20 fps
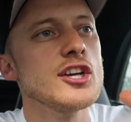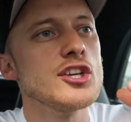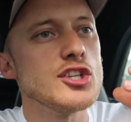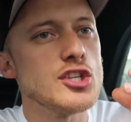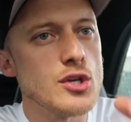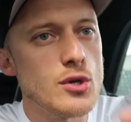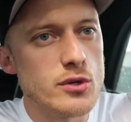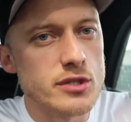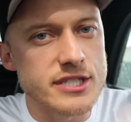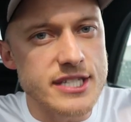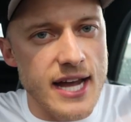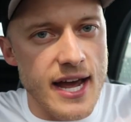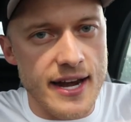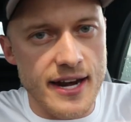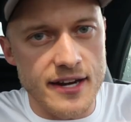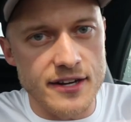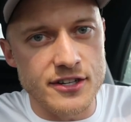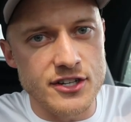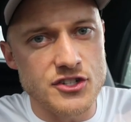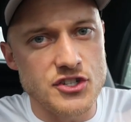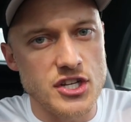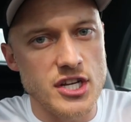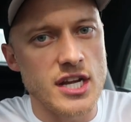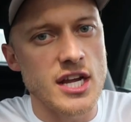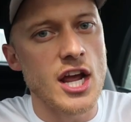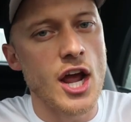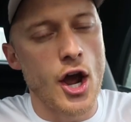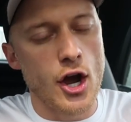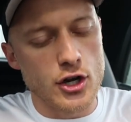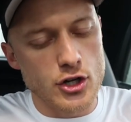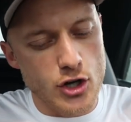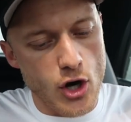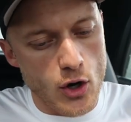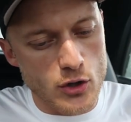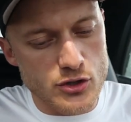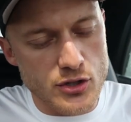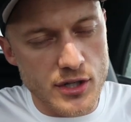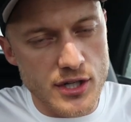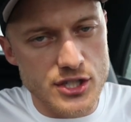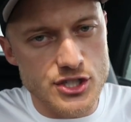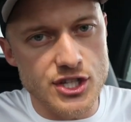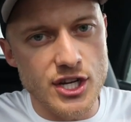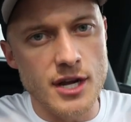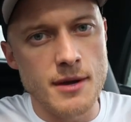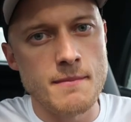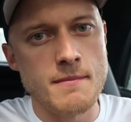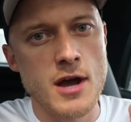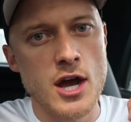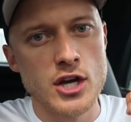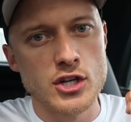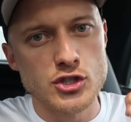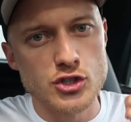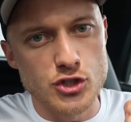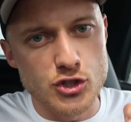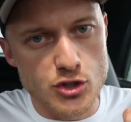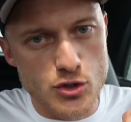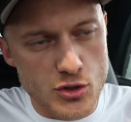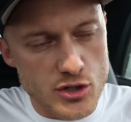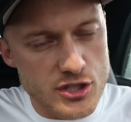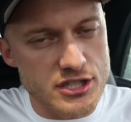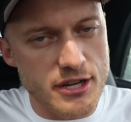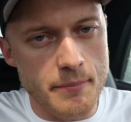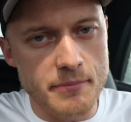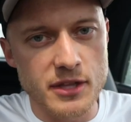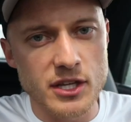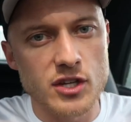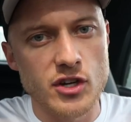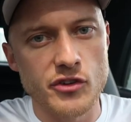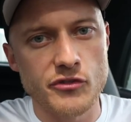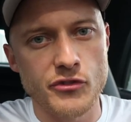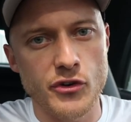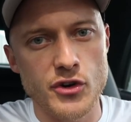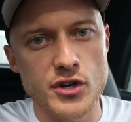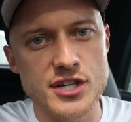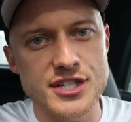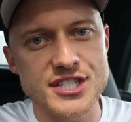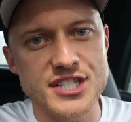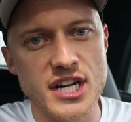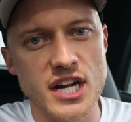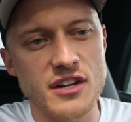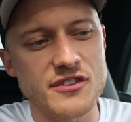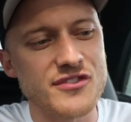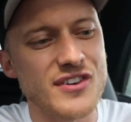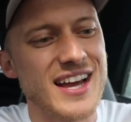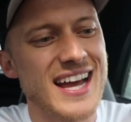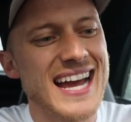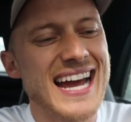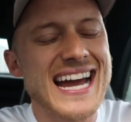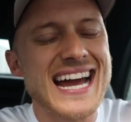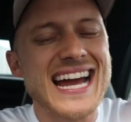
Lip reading: use that energy, go to the gym, do something good for yourself,